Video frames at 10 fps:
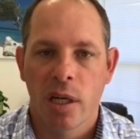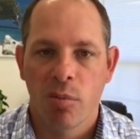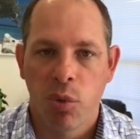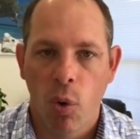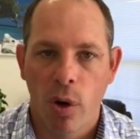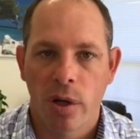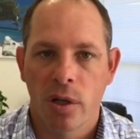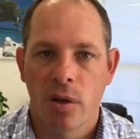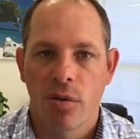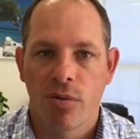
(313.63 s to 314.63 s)

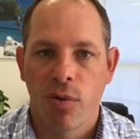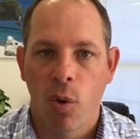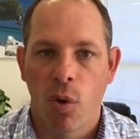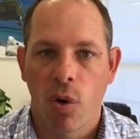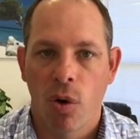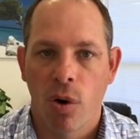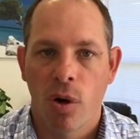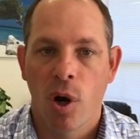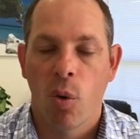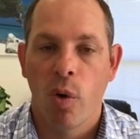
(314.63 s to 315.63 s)
important for